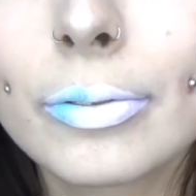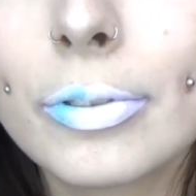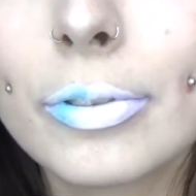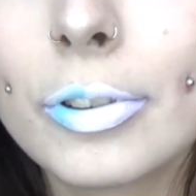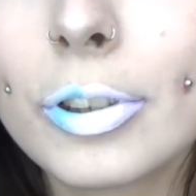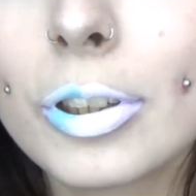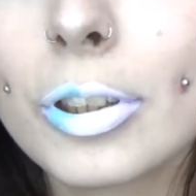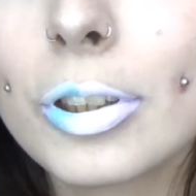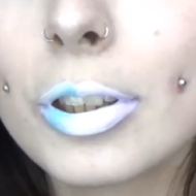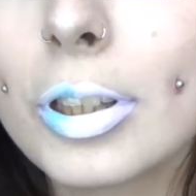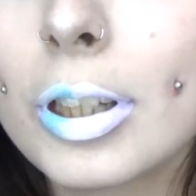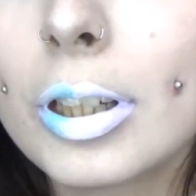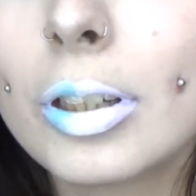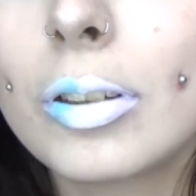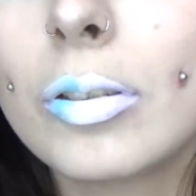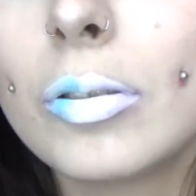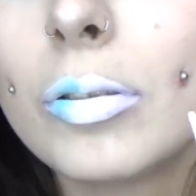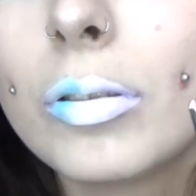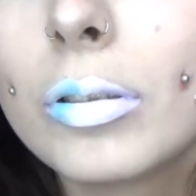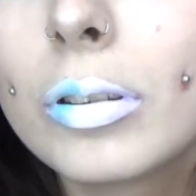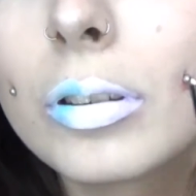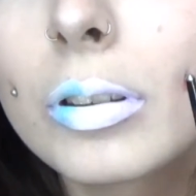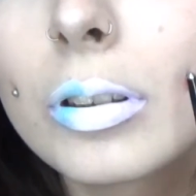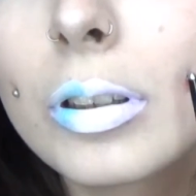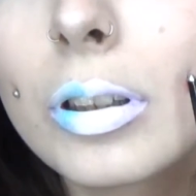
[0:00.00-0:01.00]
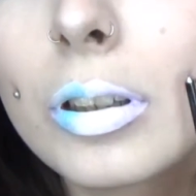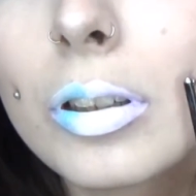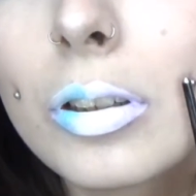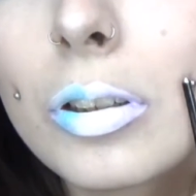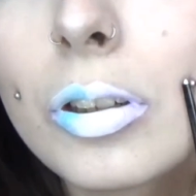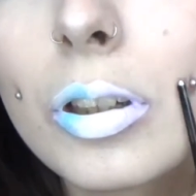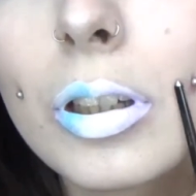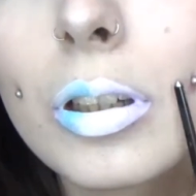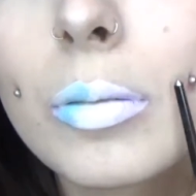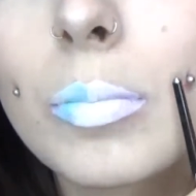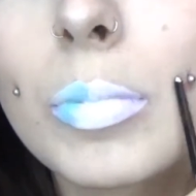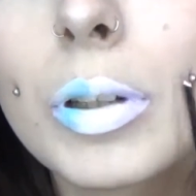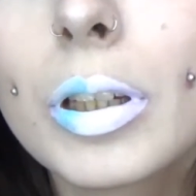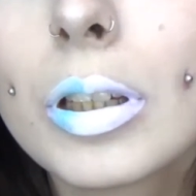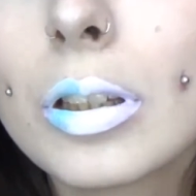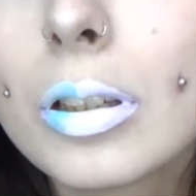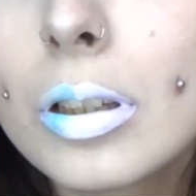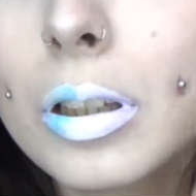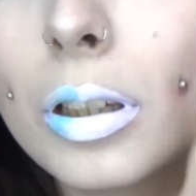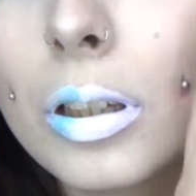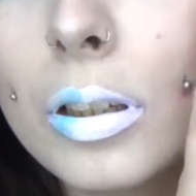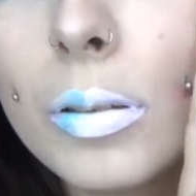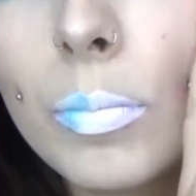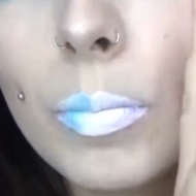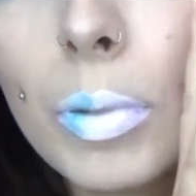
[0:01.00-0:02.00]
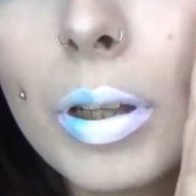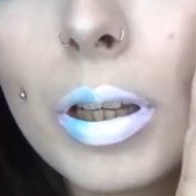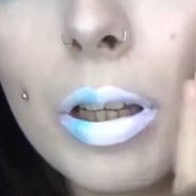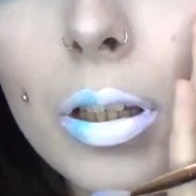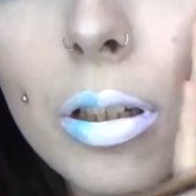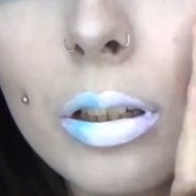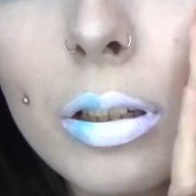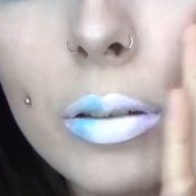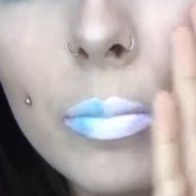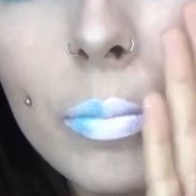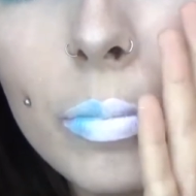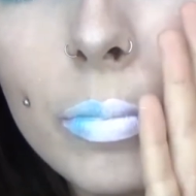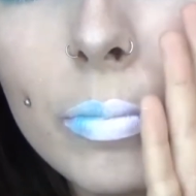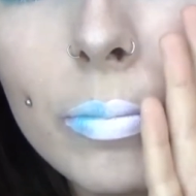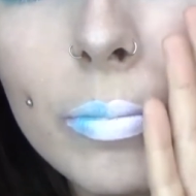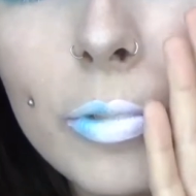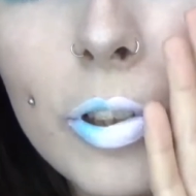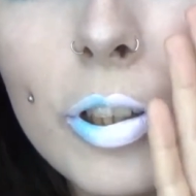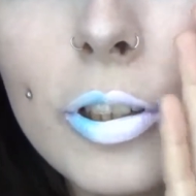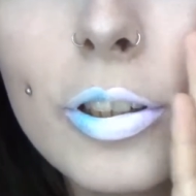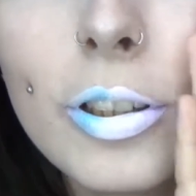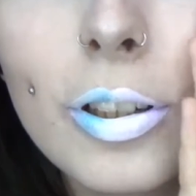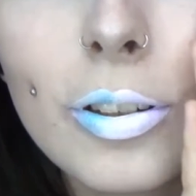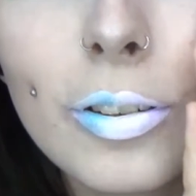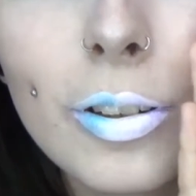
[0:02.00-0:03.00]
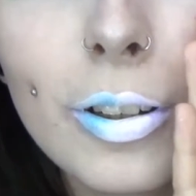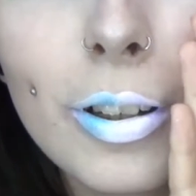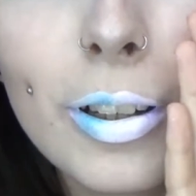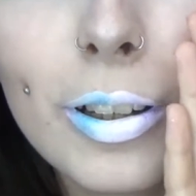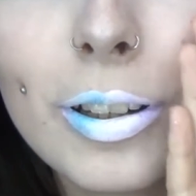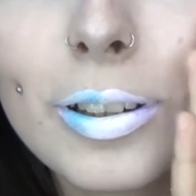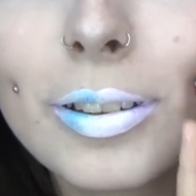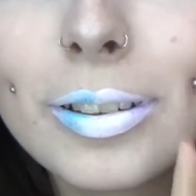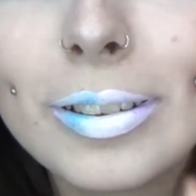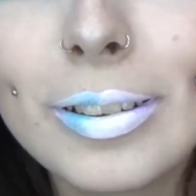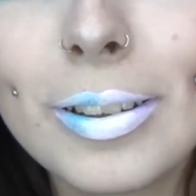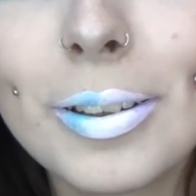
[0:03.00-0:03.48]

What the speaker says: Just ignore this cheek piercing, it's playing up. Just don't look at it.